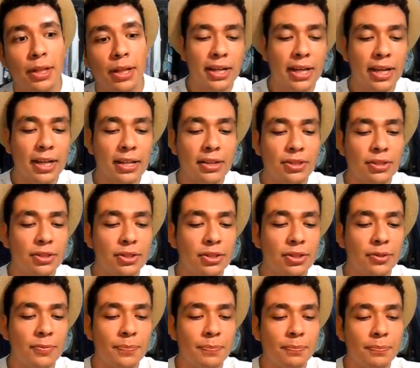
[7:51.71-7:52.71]
Get
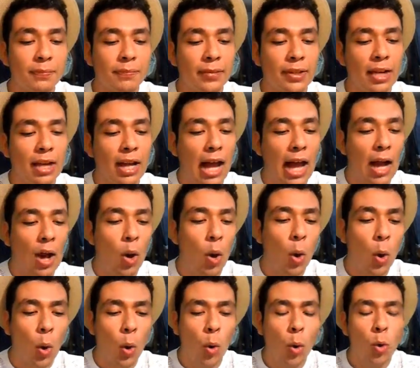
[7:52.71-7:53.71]

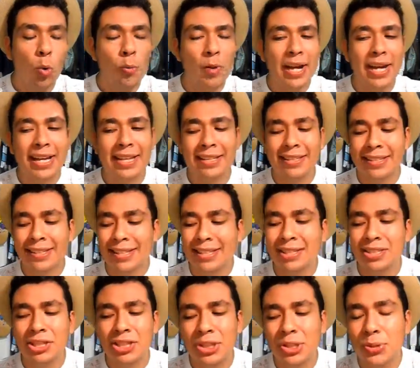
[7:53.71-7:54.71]
home, and this
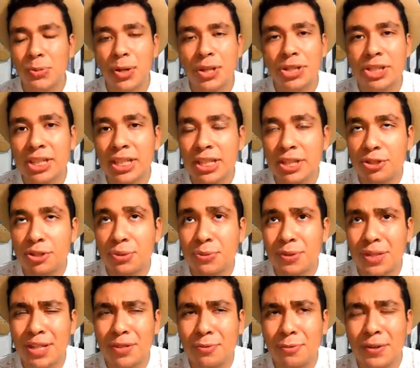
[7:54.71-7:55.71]
situation is
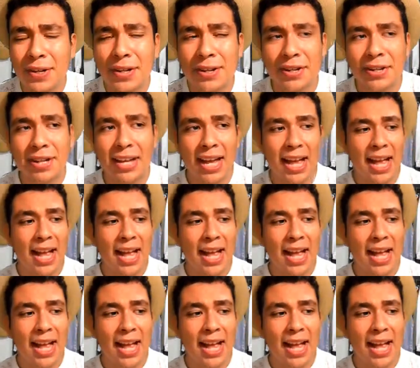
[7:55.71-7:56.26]
really weird.